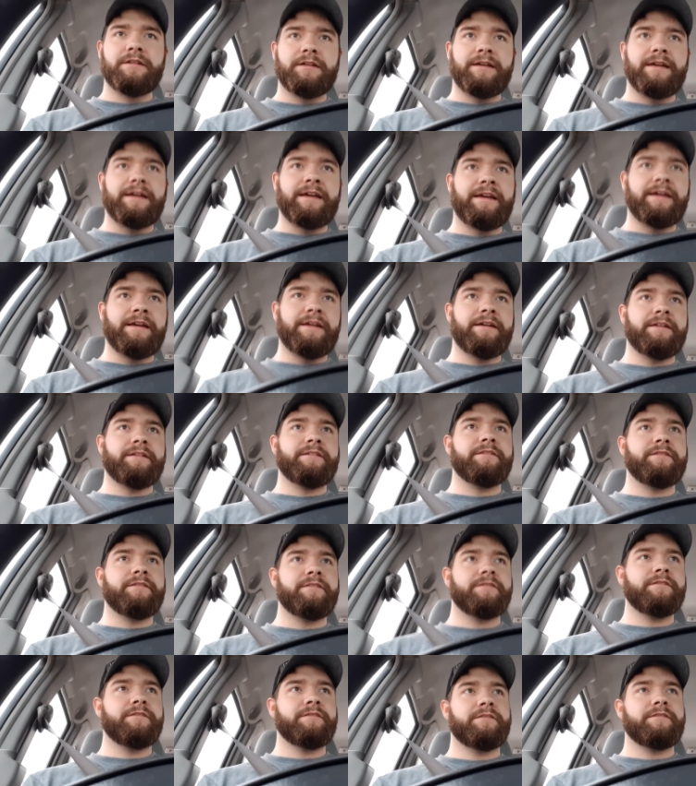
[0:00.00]

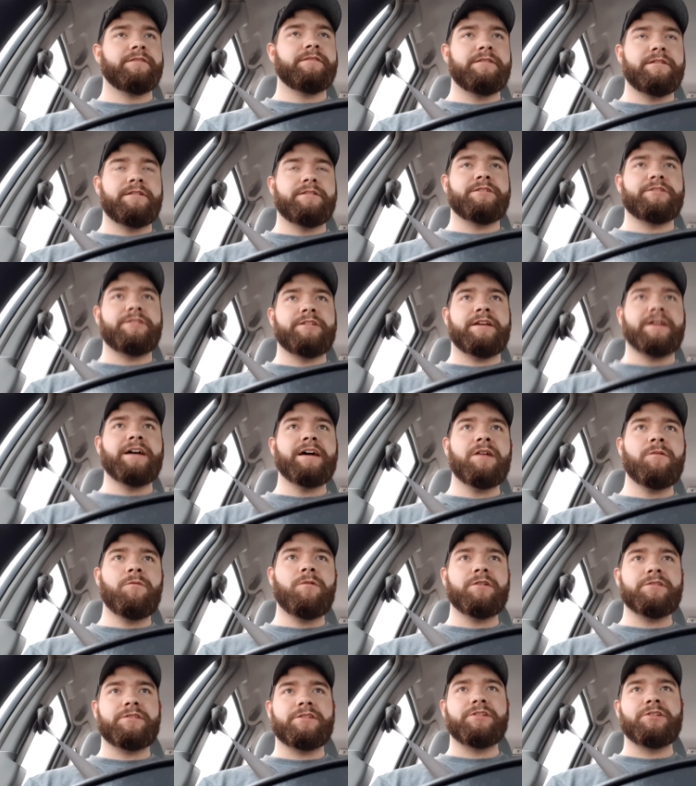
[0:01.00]
and she kind
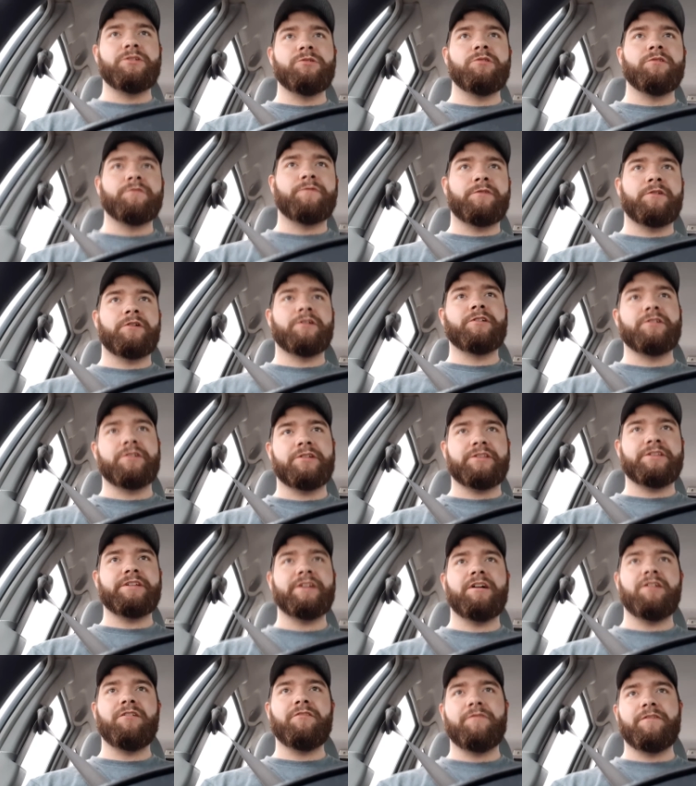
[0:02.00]
of wants to do it for
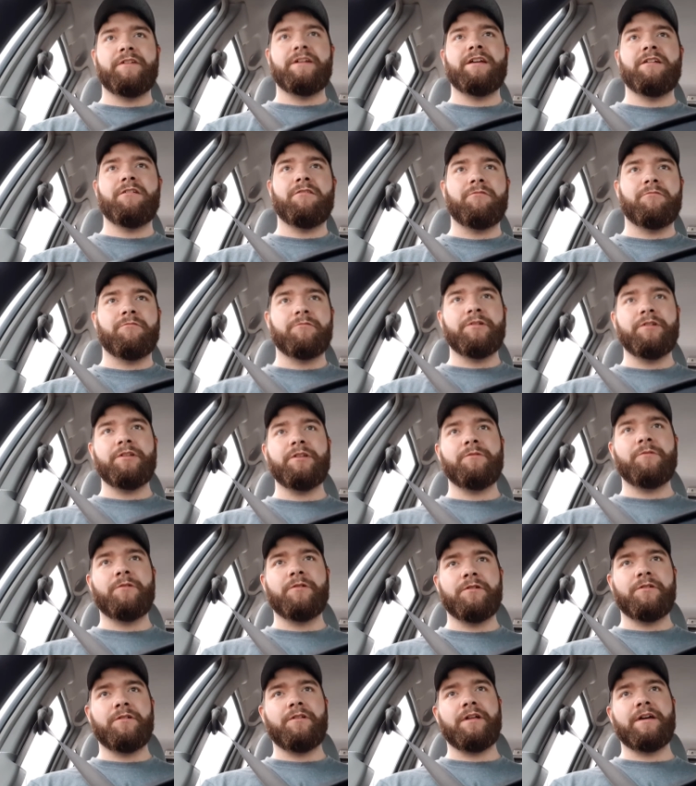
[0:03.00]
herself, and I don't really
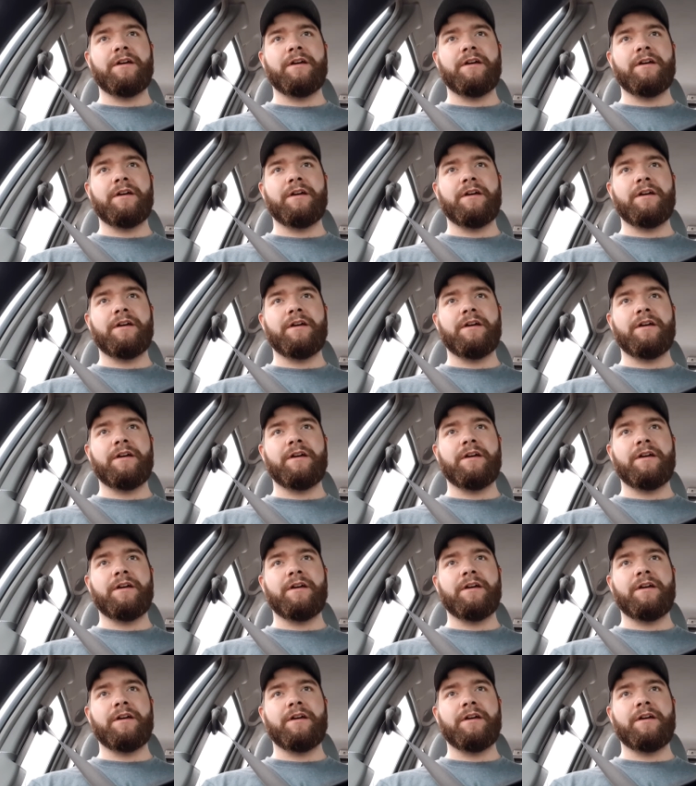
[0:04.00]
want